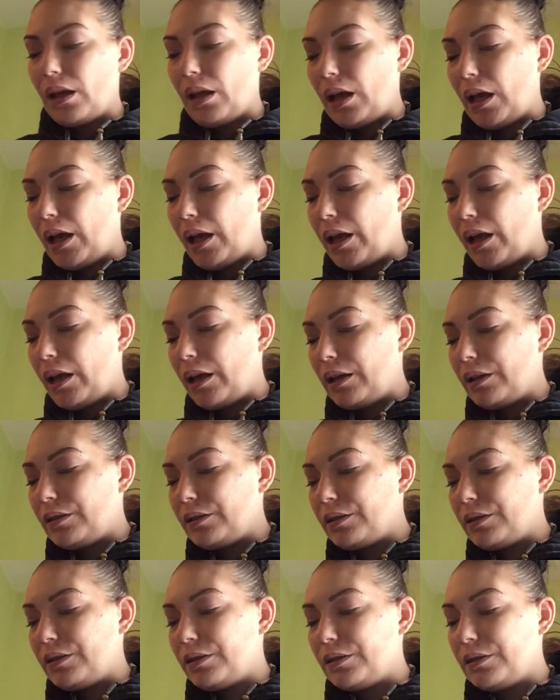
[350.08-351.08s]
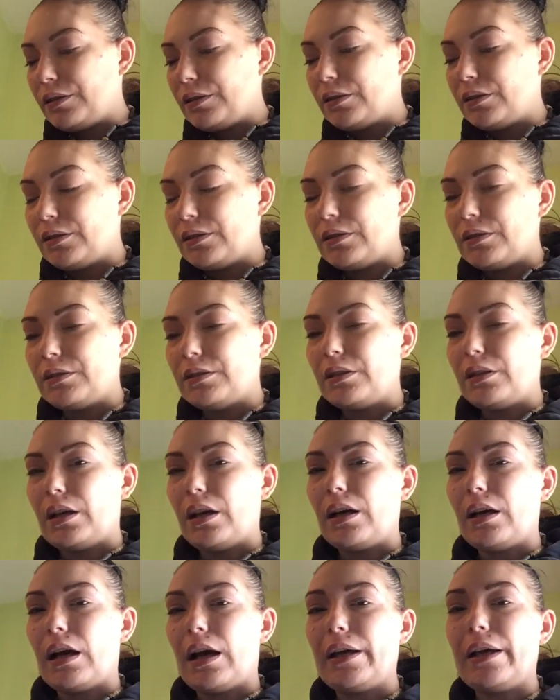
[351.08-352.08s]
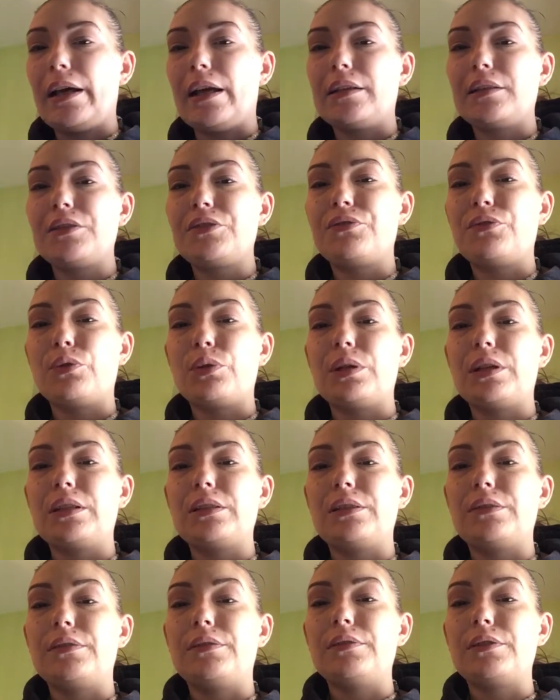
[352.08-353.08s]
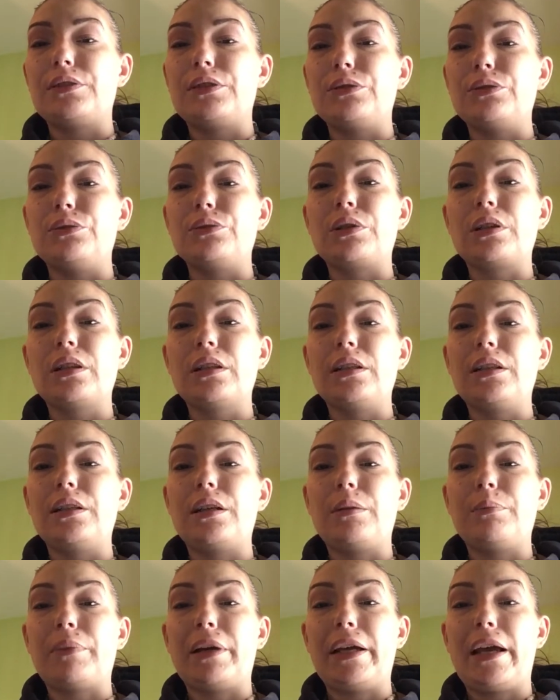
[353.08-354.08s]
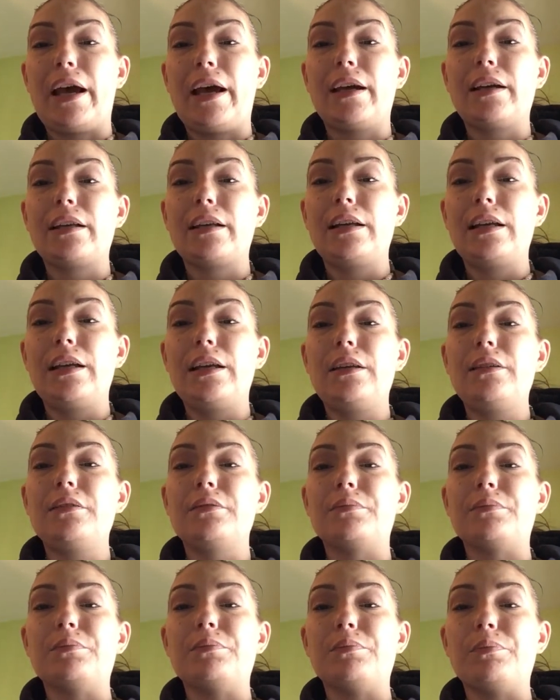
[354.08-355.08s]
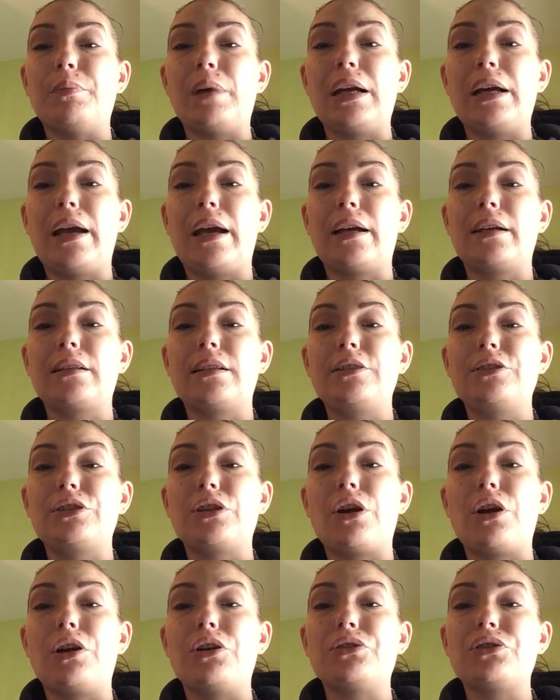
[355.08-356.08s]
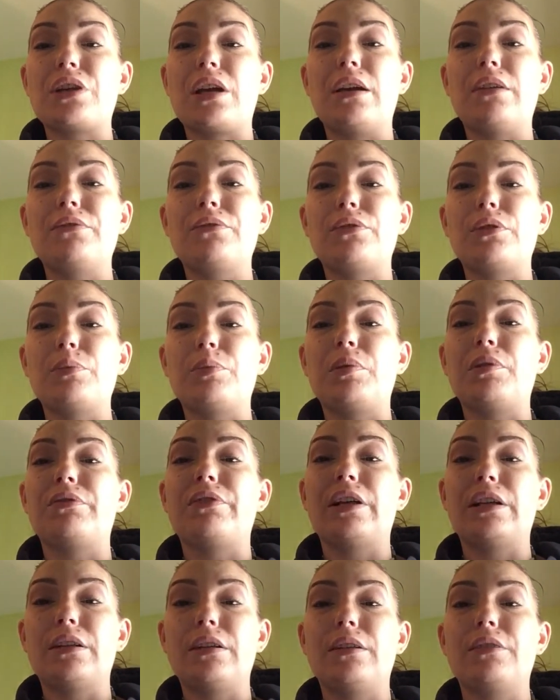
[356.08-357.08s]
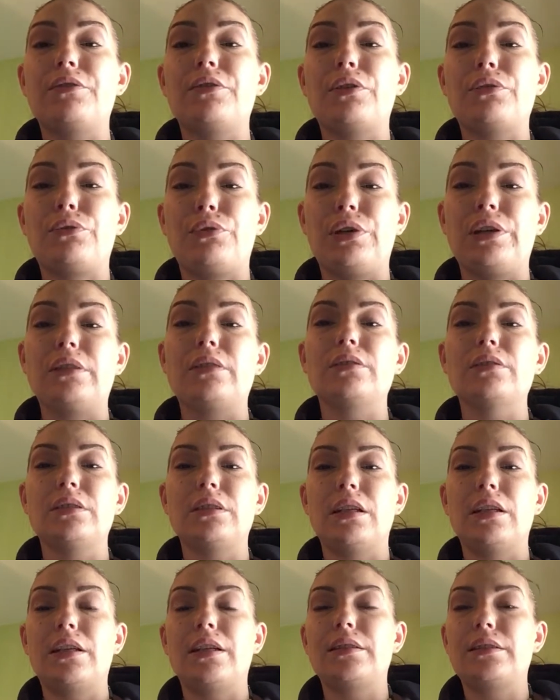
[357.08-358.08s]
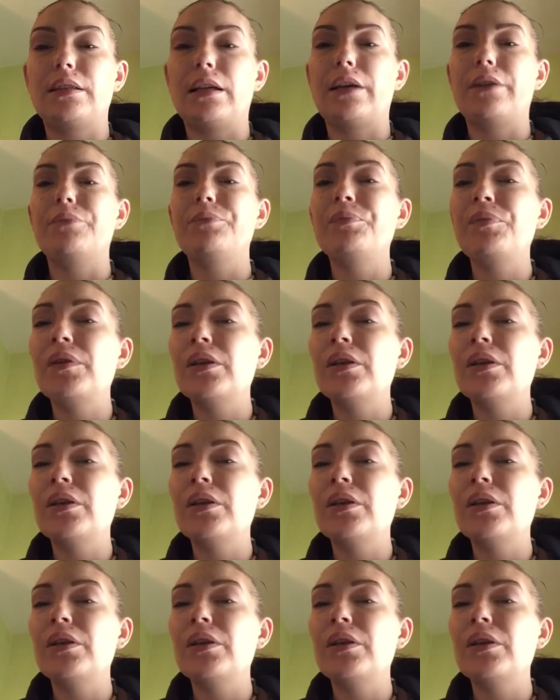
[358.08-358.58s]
And I asked for it to clean up my acne scars, and for preventative of wrinkles, like I said.